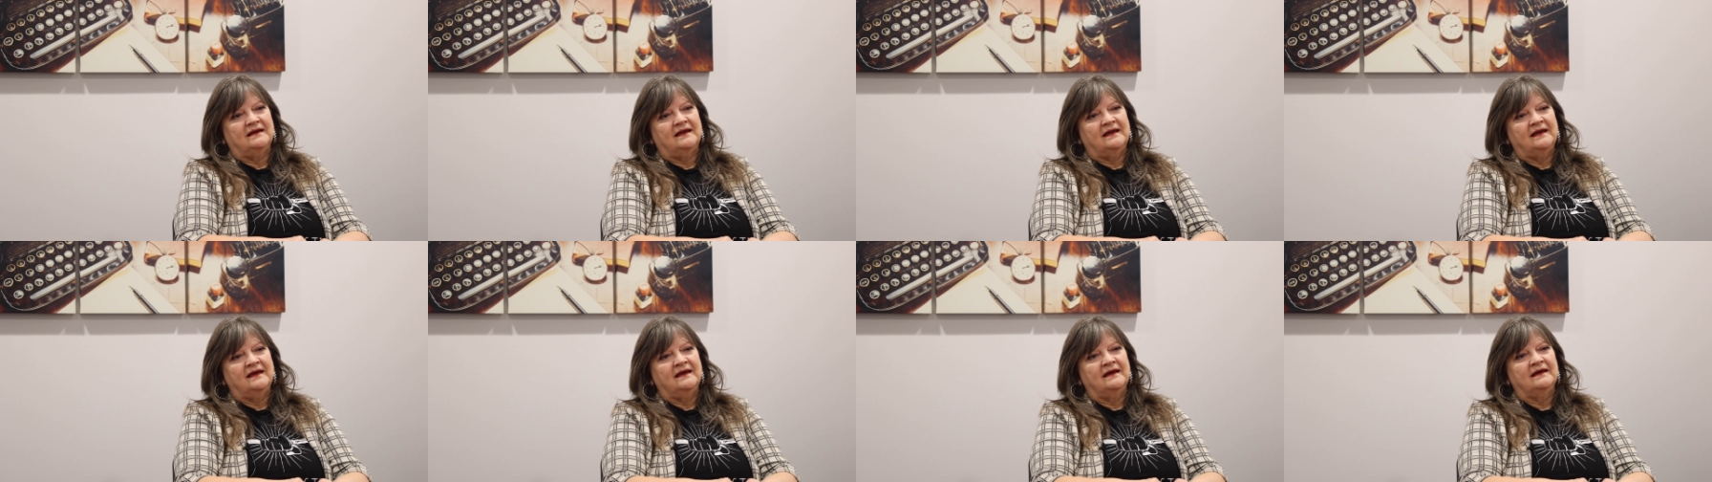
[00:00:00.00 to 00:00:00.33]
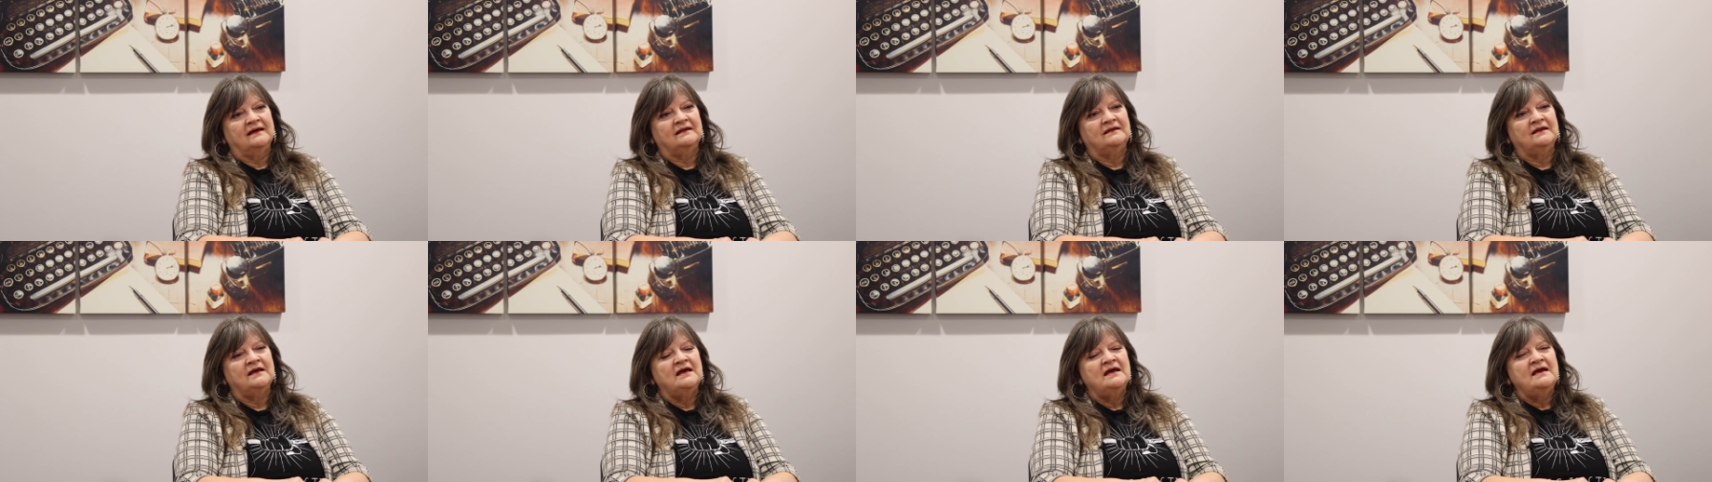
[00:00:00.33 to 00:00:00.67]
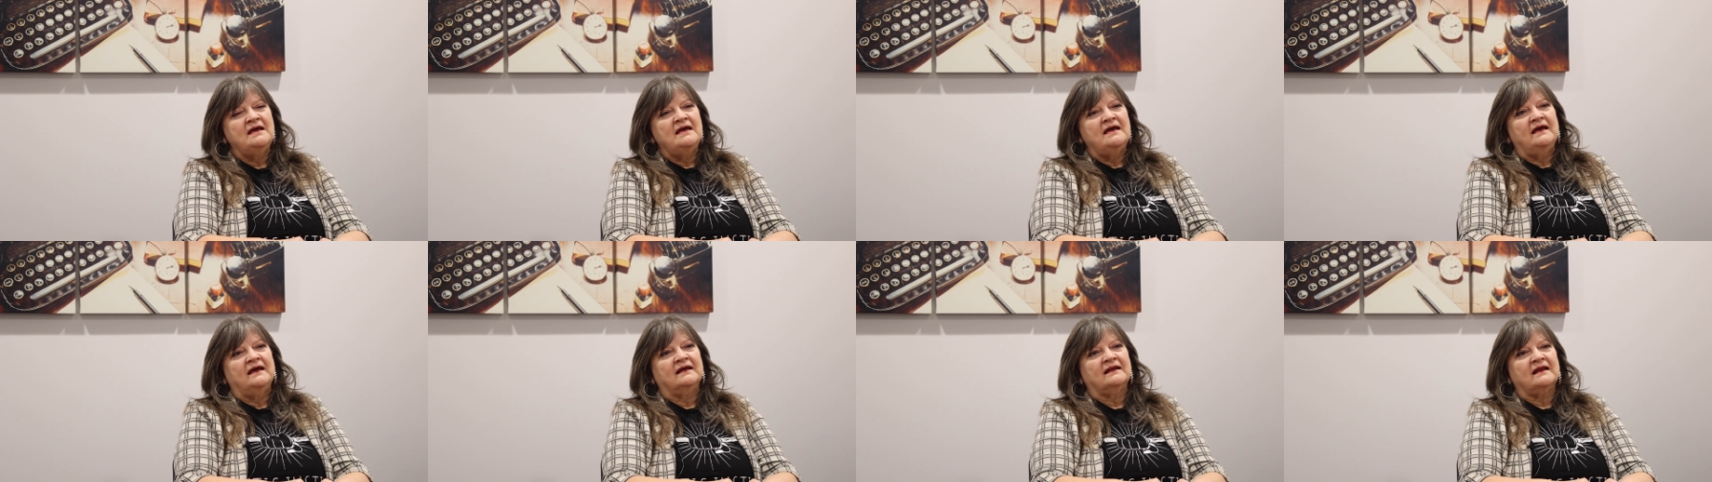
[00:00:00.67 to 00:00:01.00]
And
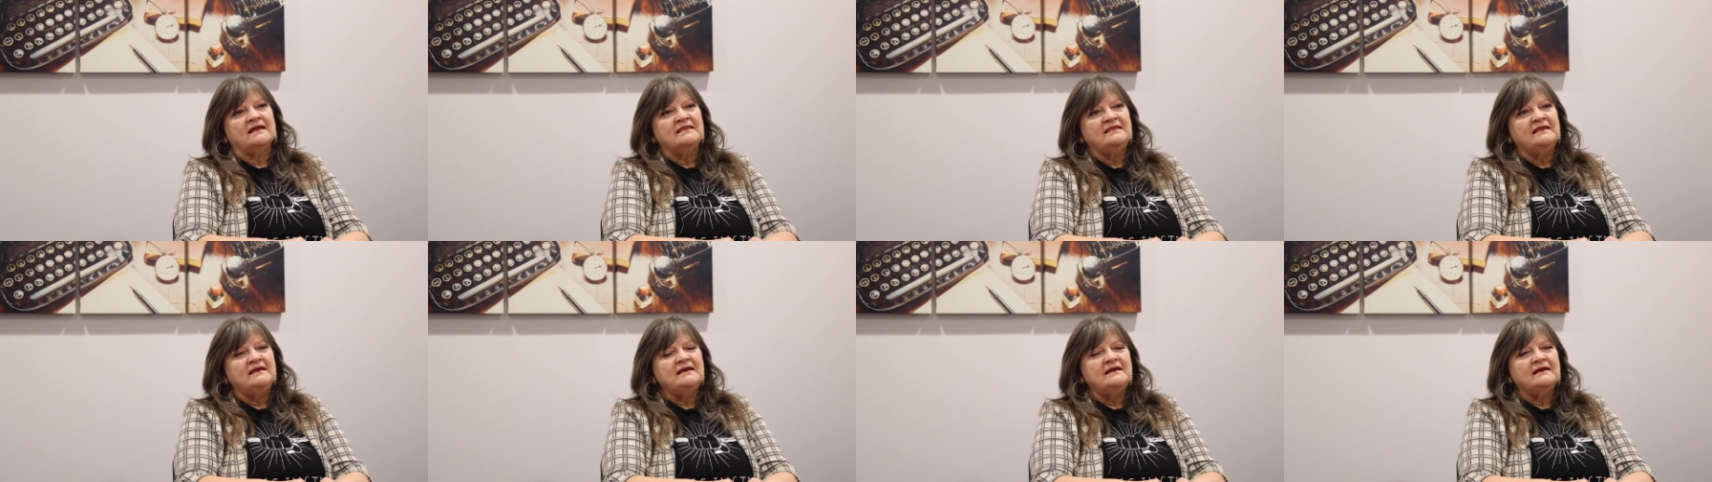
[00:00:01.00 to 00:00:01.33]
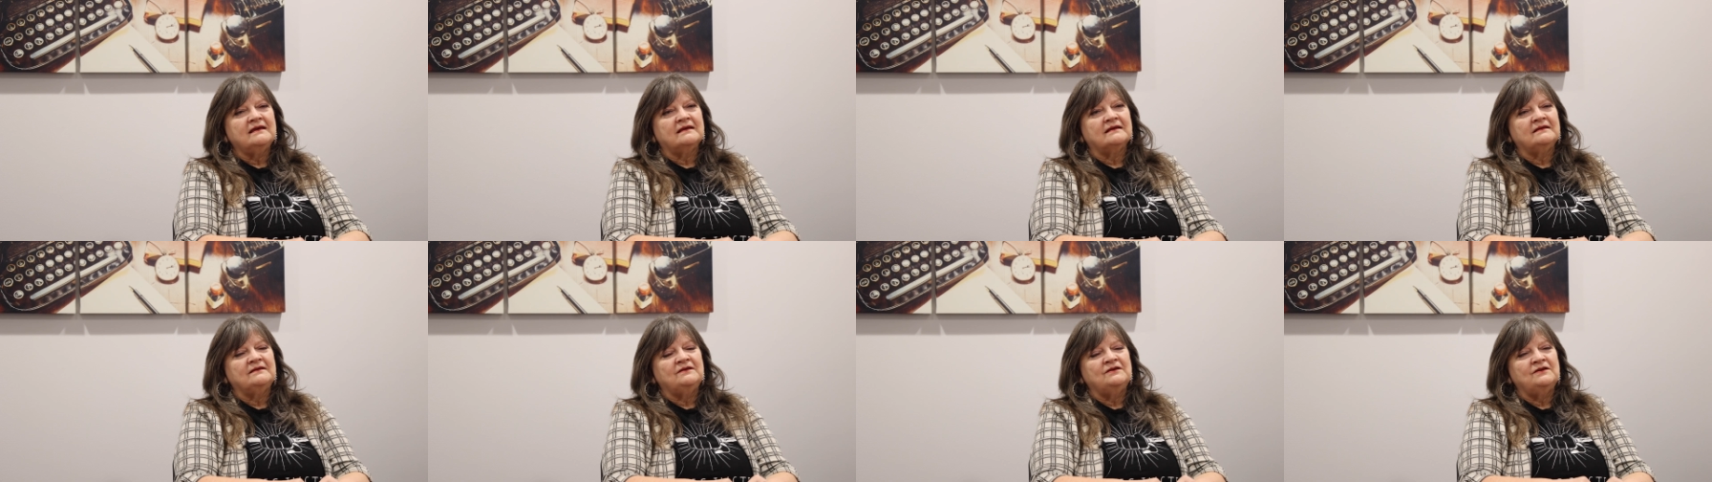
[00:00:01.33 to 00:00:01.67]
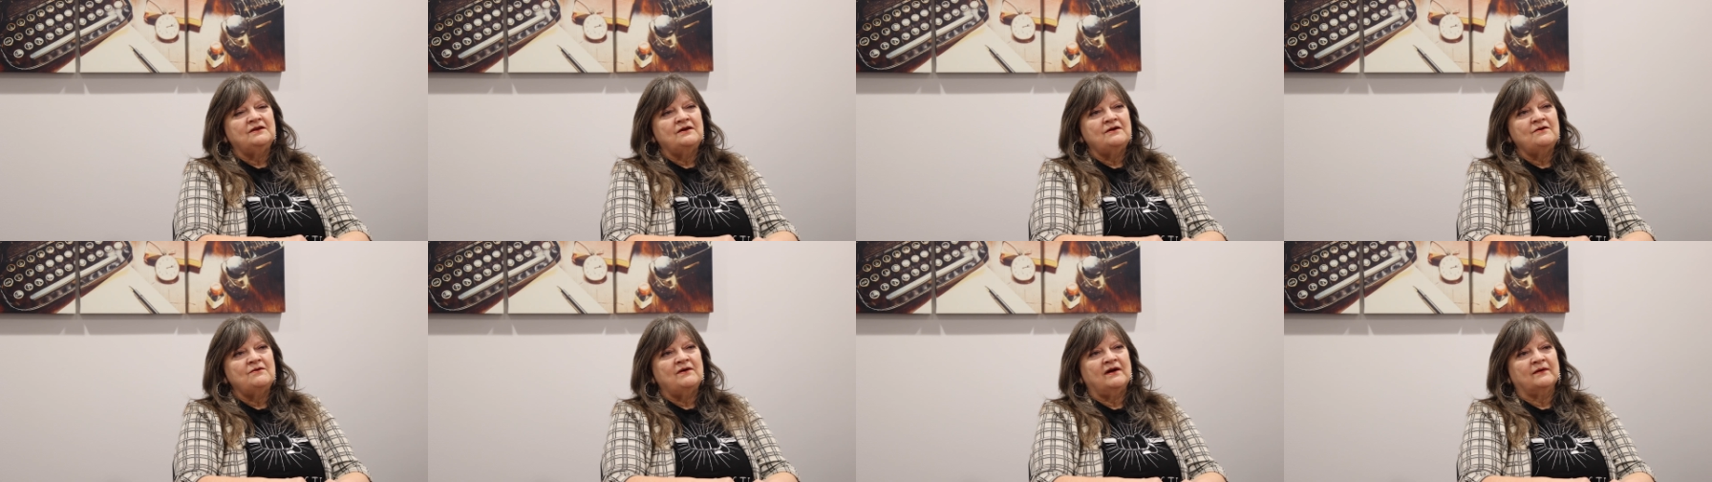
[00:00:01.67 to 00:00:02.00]
I think,
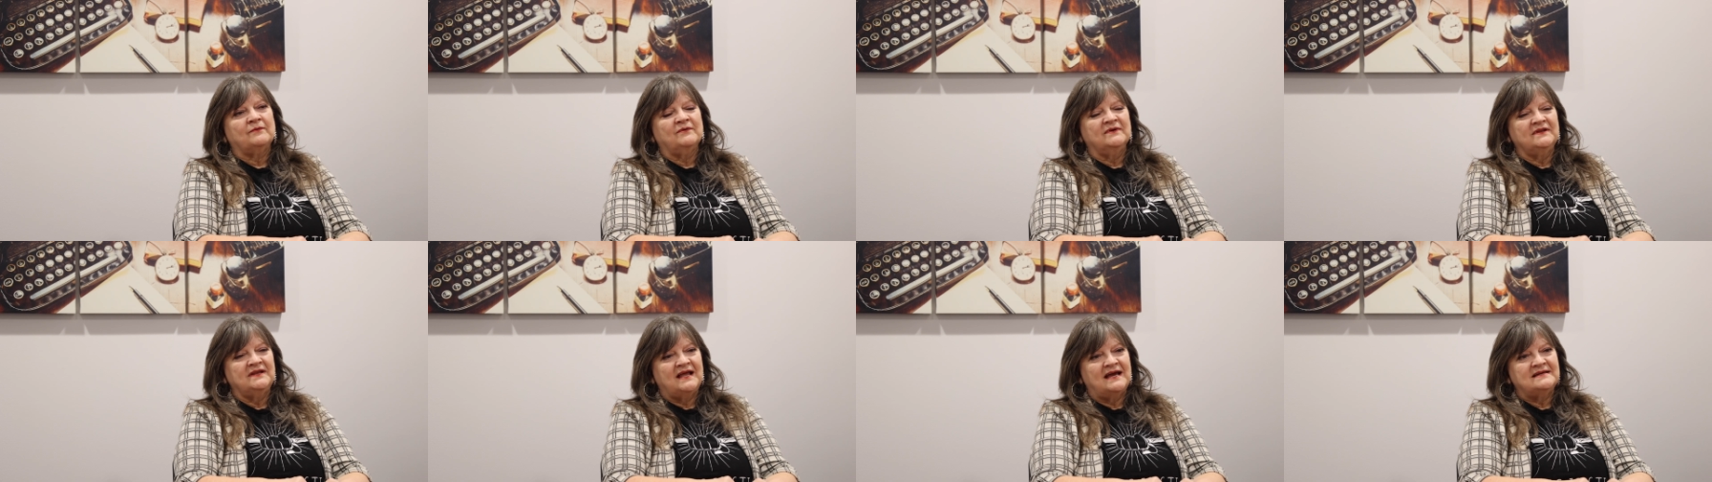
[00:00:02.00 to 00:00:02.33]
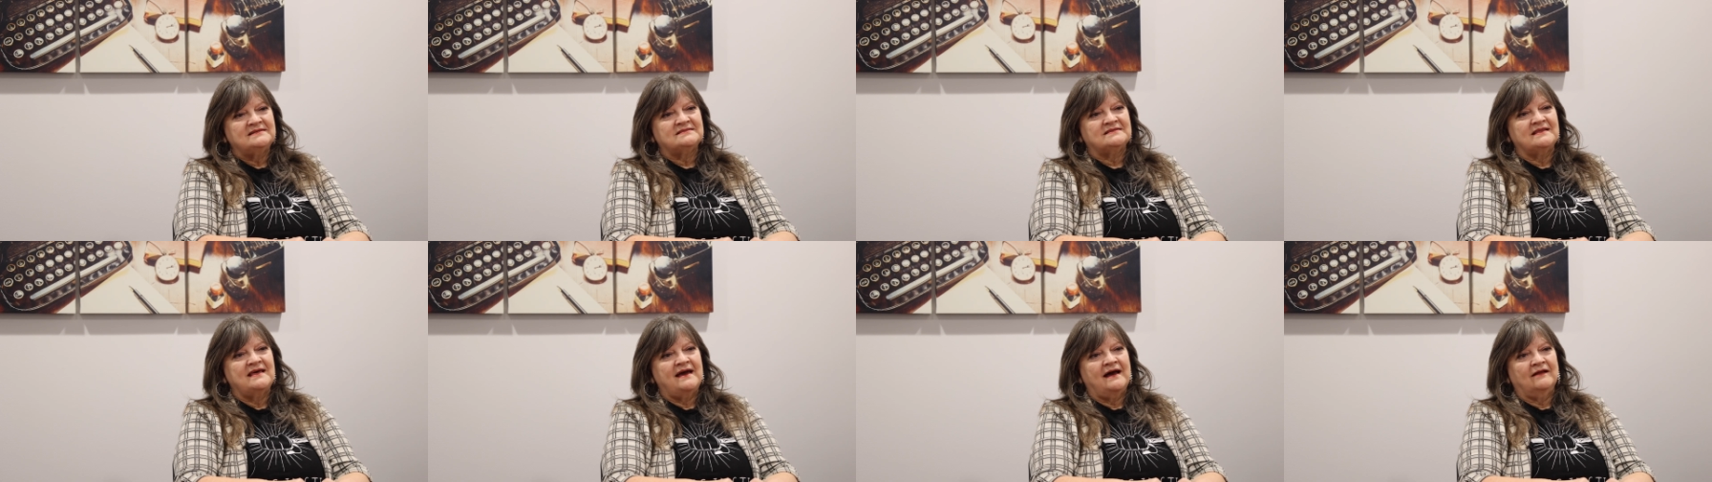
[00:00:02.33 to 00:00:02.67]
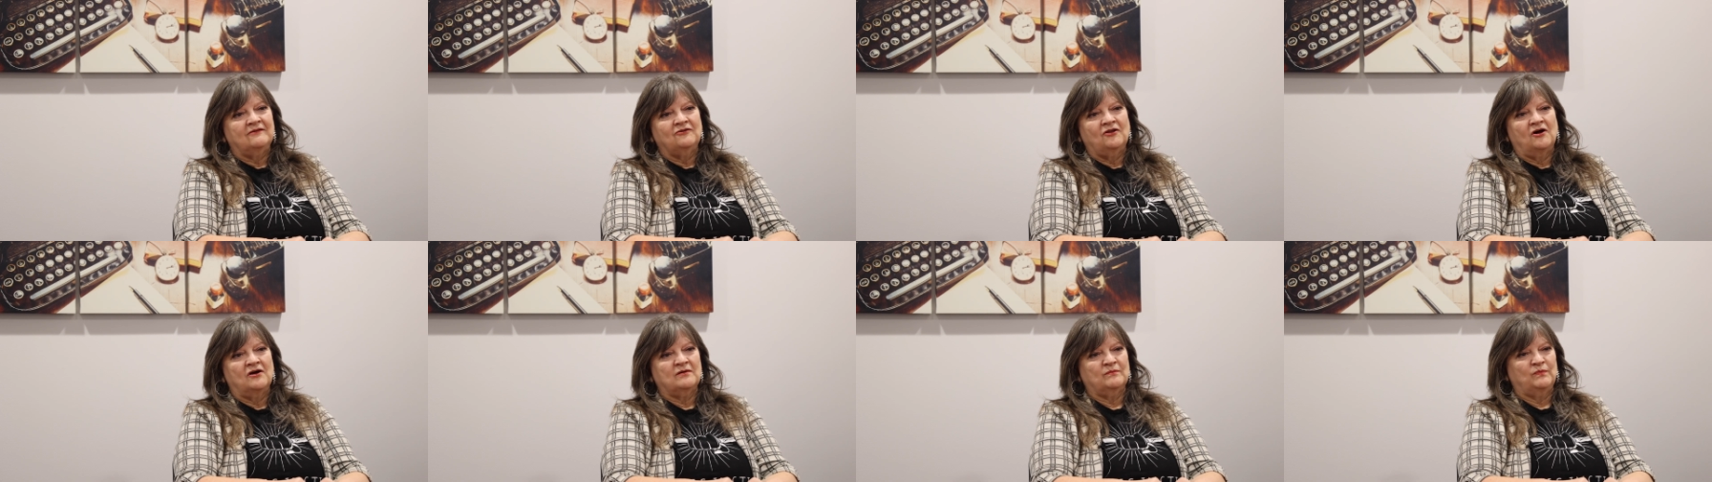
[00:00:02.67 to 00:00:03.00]
I realized
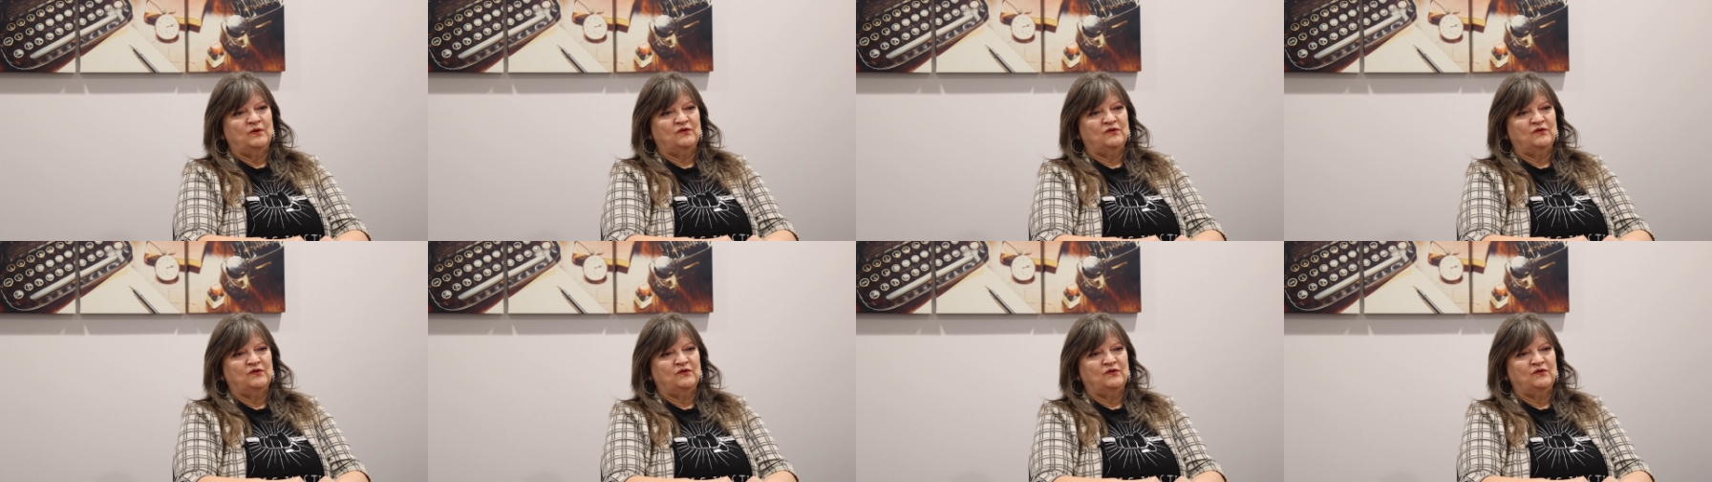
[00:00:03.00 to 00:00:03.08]
that long